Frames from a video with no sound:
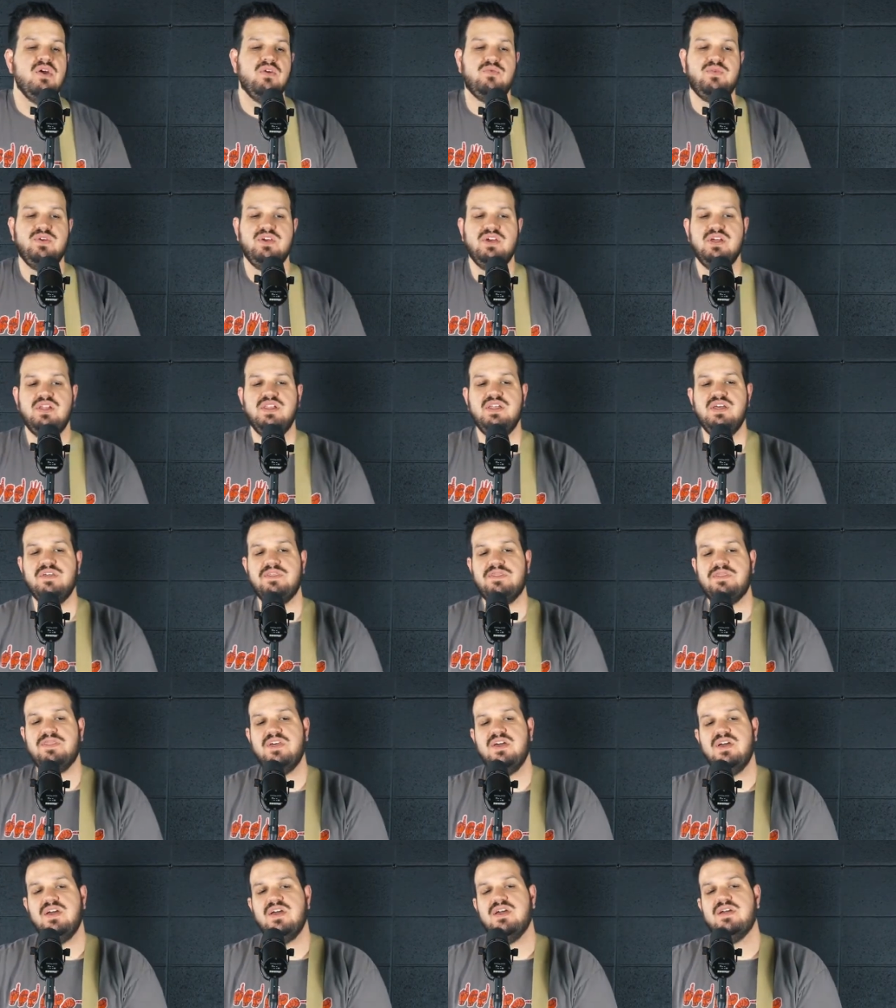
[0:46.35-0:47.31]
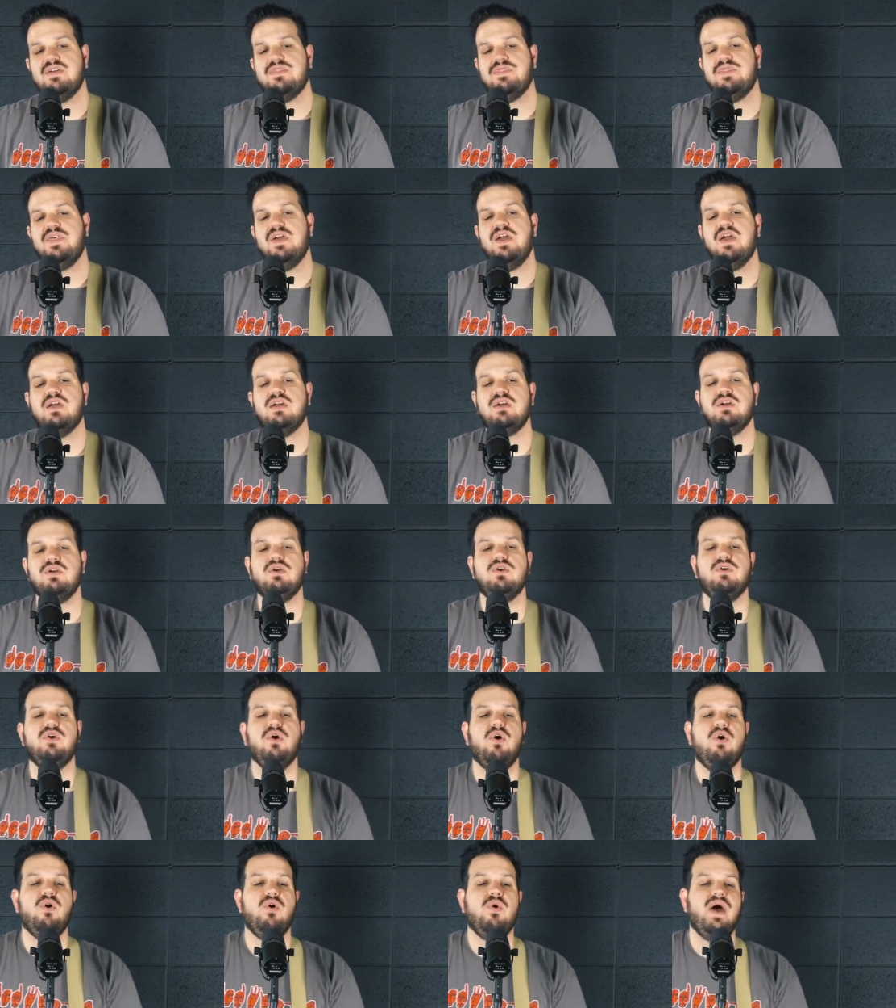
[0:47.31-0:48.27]
Really think they can
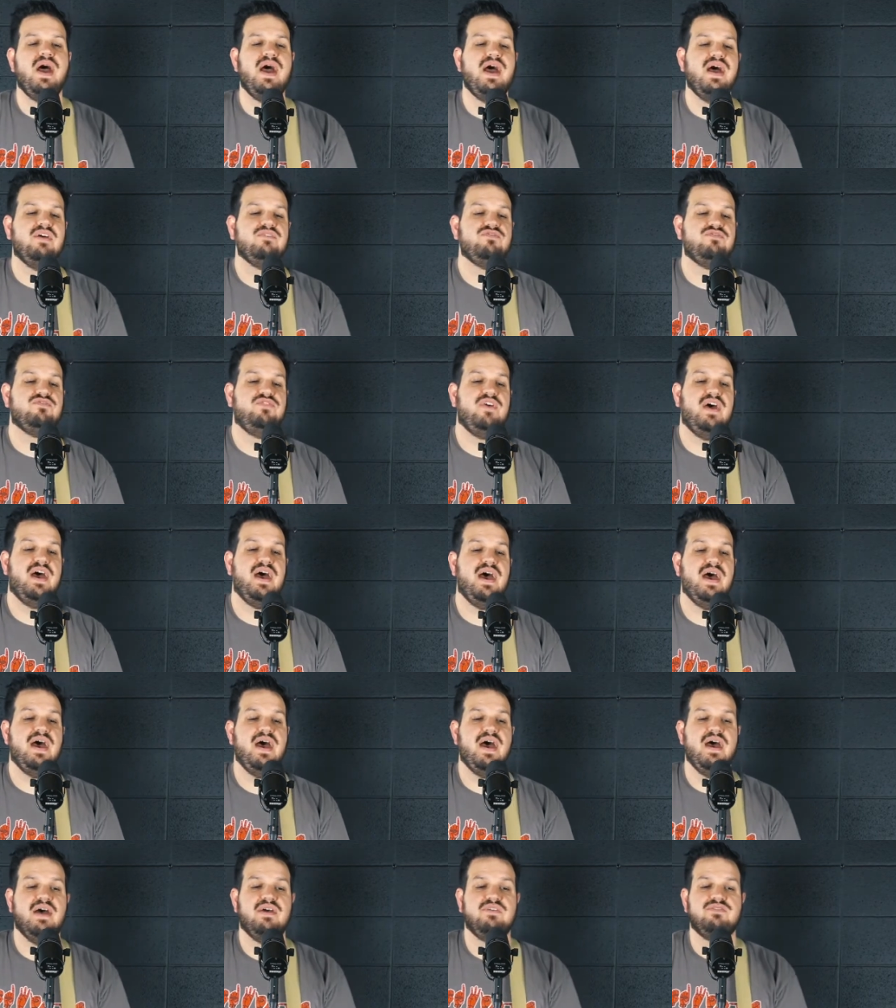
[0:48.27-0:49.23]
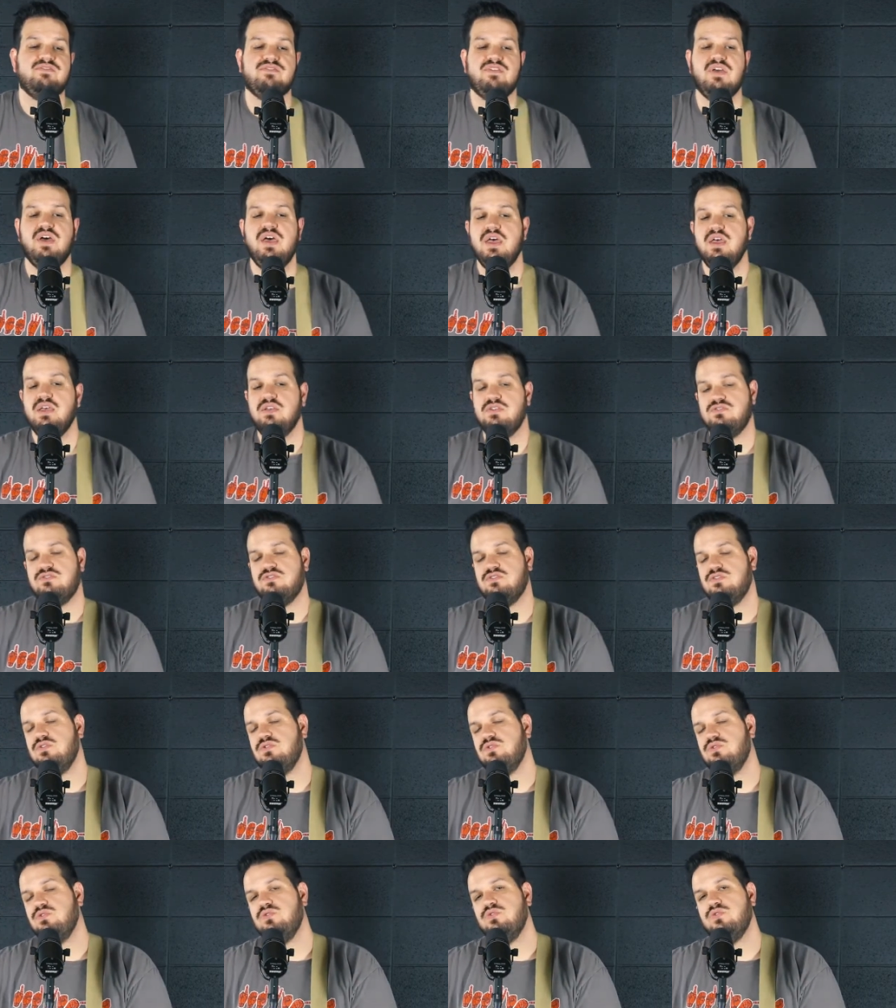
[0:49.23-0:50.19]
go as fast as
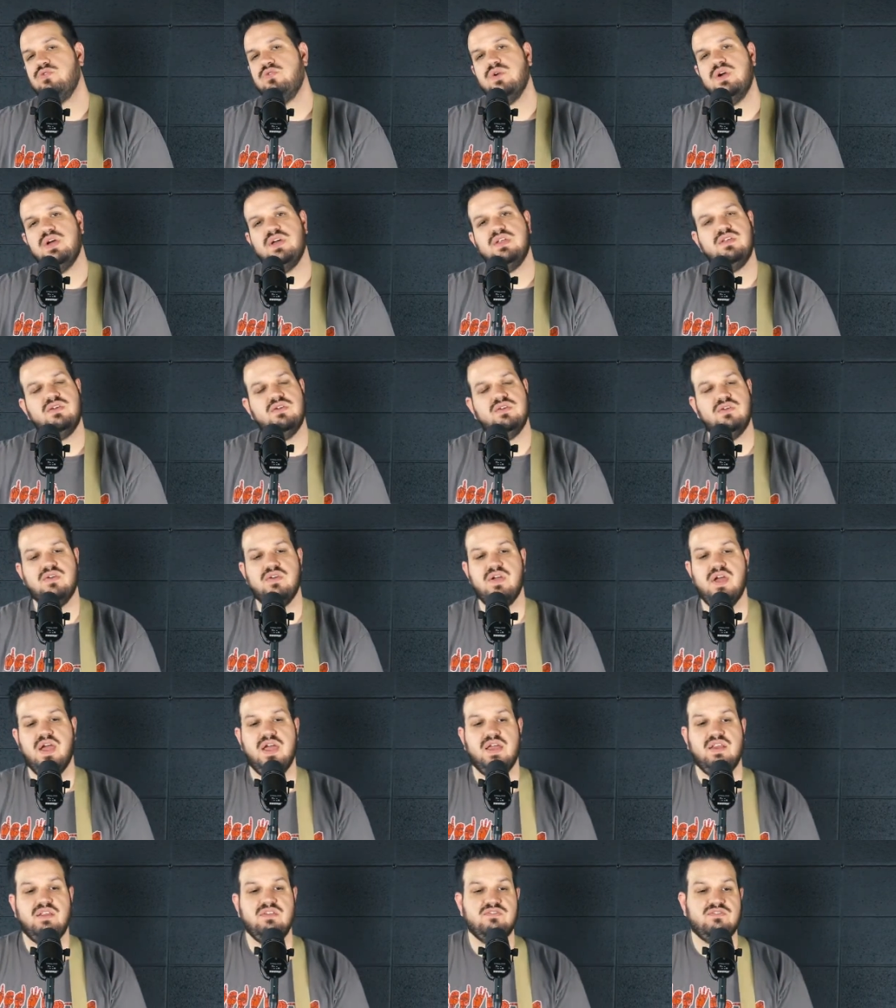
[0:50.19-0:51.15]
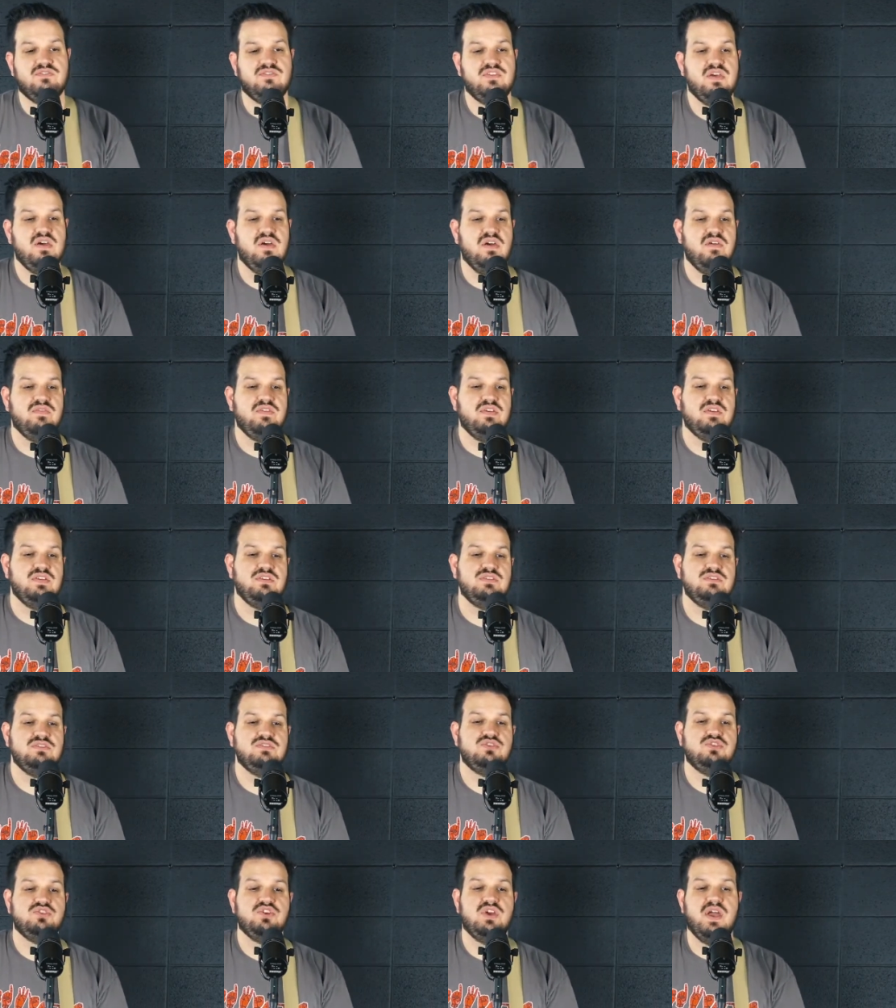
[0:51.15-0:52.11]
you in your
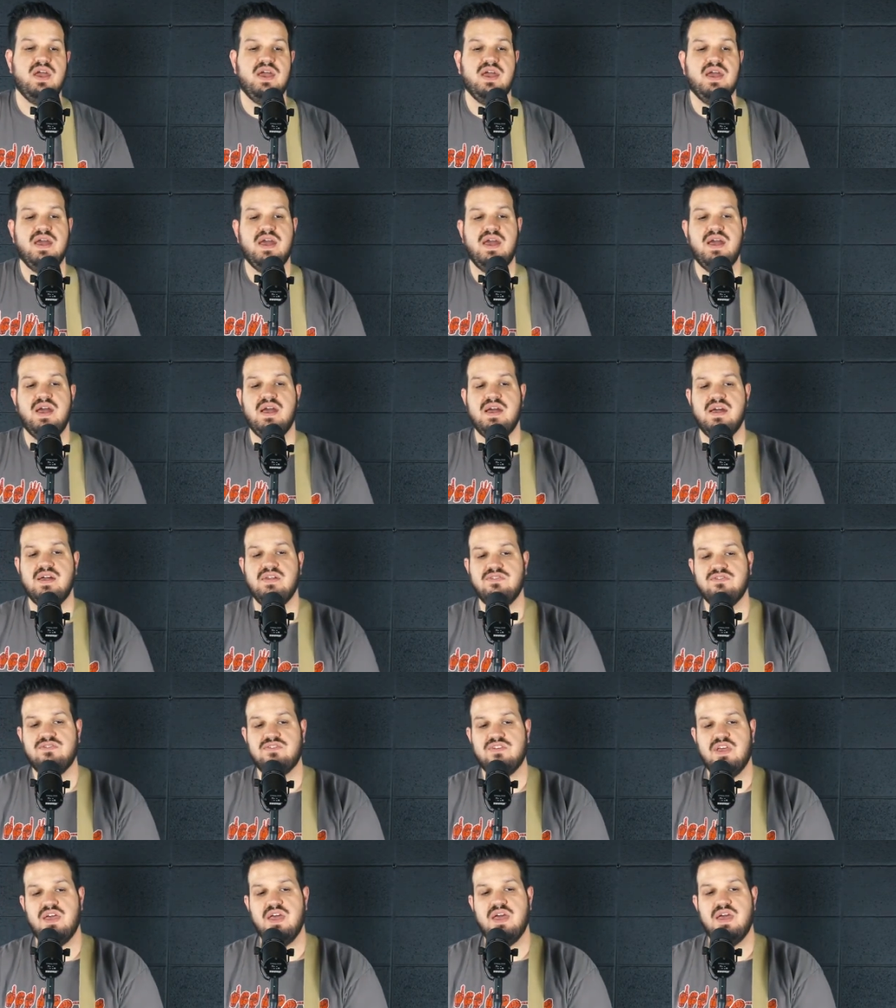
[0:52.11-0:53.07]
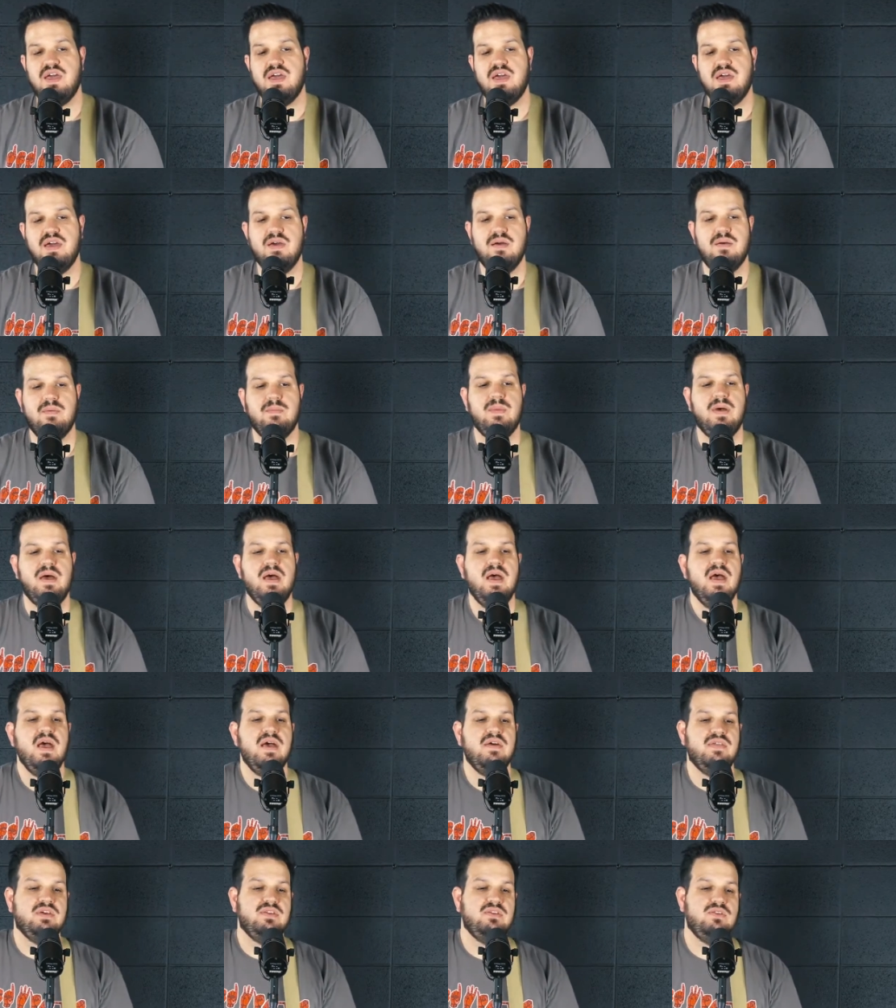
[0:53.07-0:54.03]
87 Trans Am.
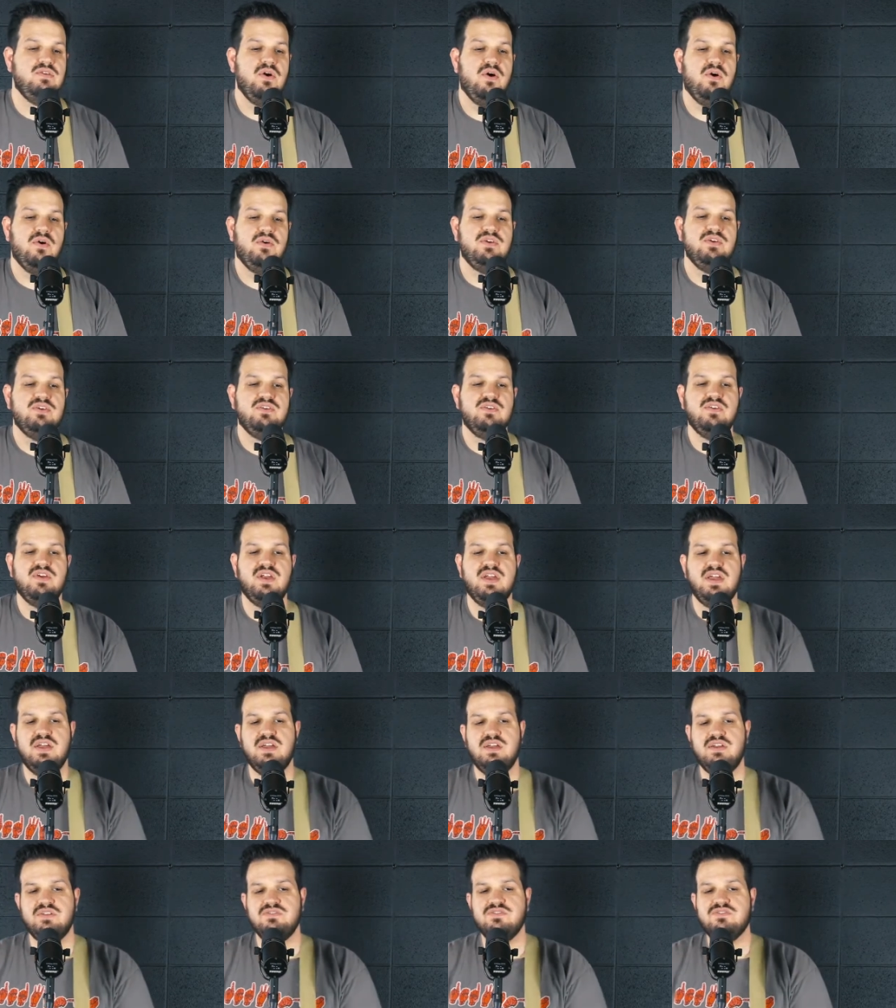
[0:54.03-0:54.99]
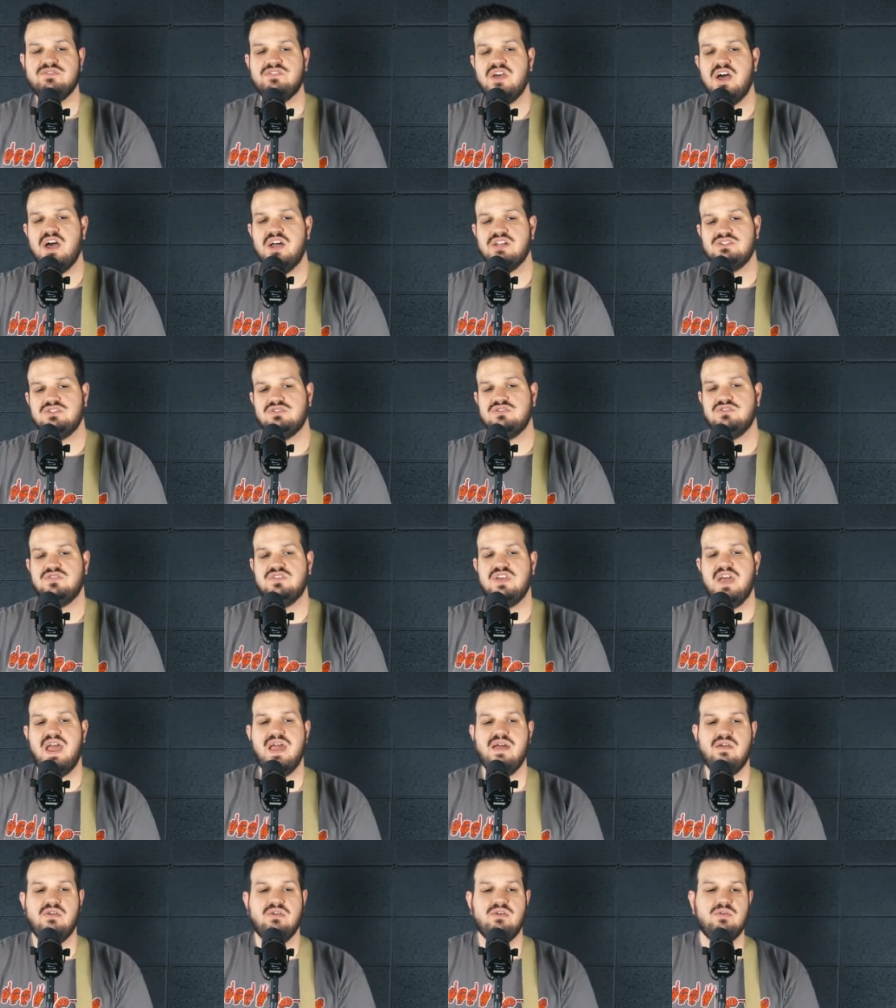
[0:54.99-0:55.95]
They know you're in such a
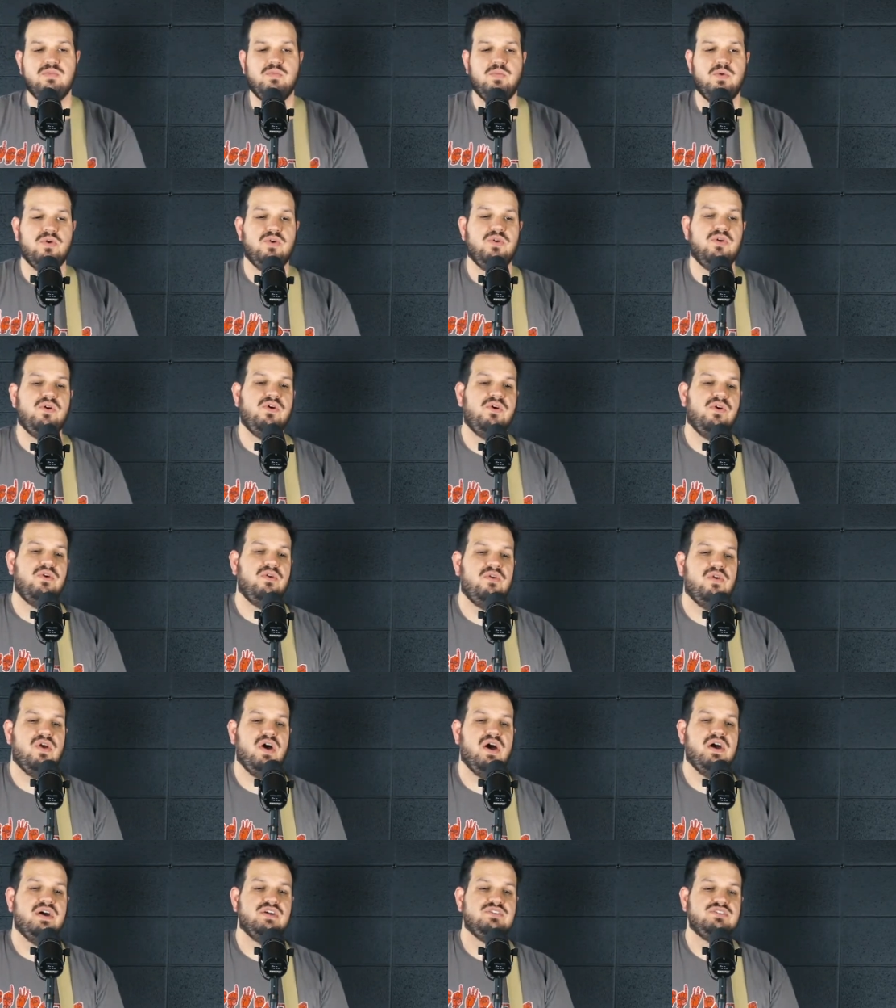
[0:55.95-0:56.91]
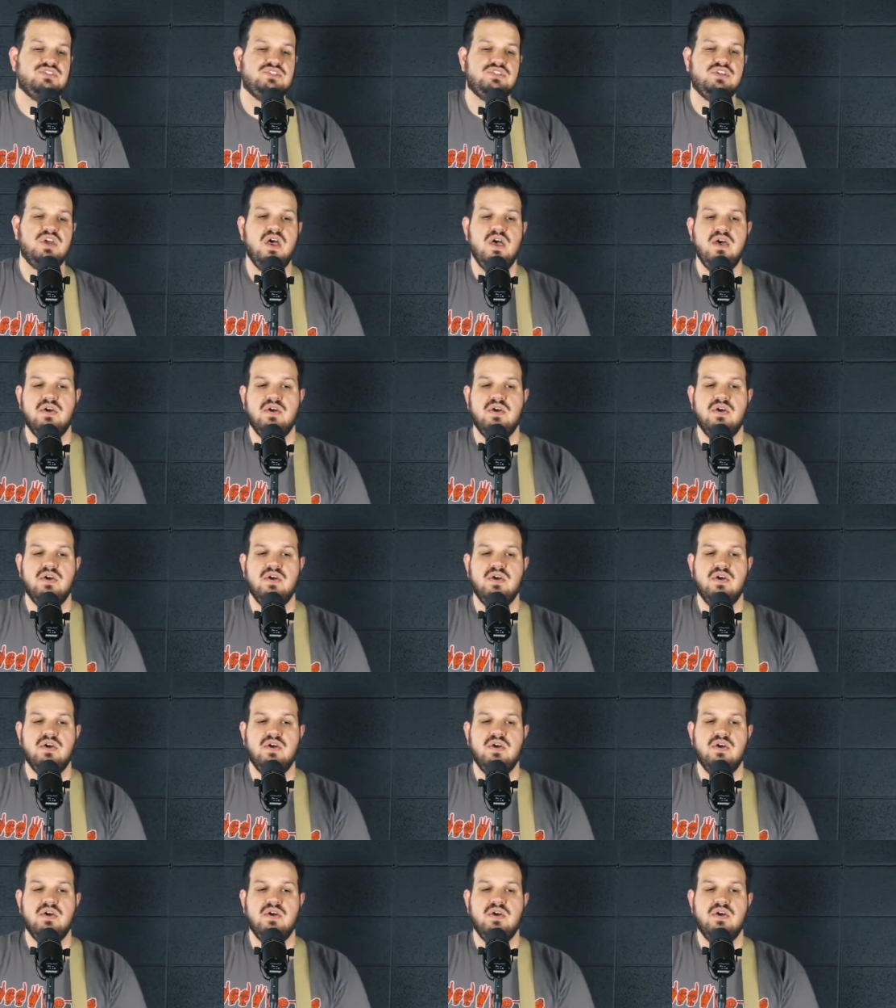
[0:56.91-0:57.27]
terrible rush,